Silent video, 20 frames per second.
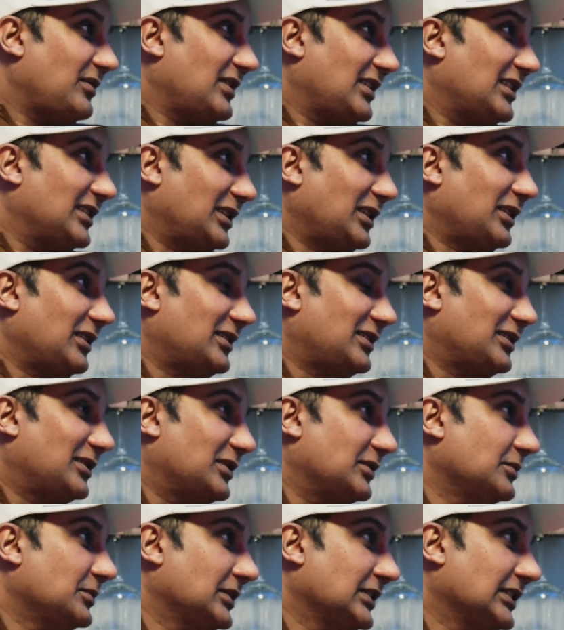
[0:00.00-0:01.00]

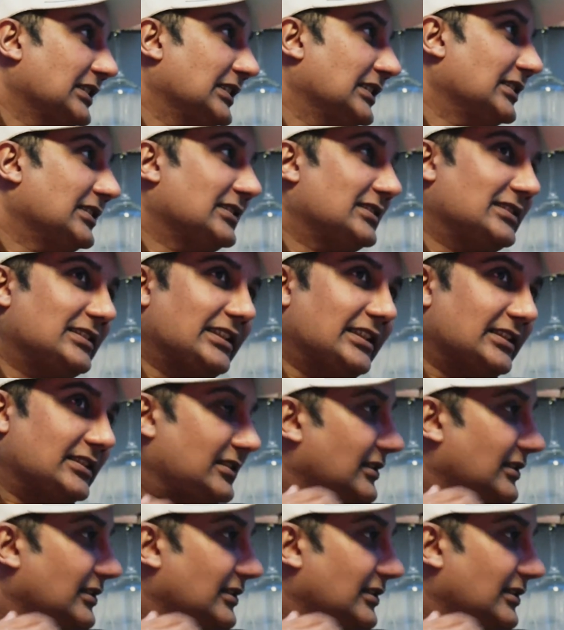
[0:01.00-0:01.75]
Catholicism, that